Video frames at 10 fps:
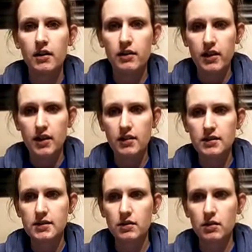
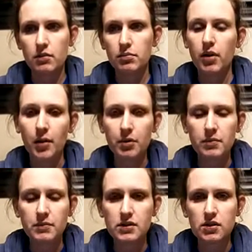things or
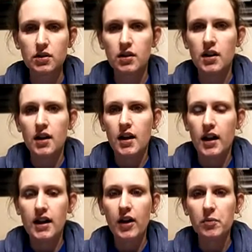problems
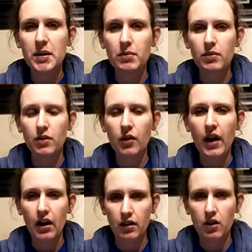and help people know
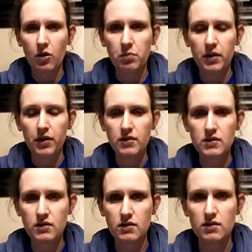how to cope with
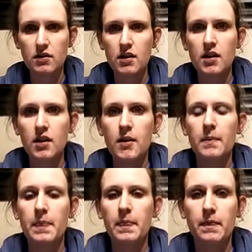certain
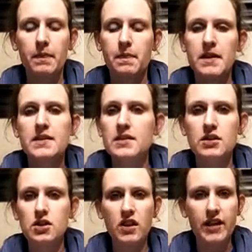things
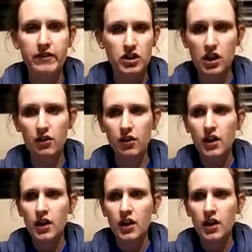in life in general.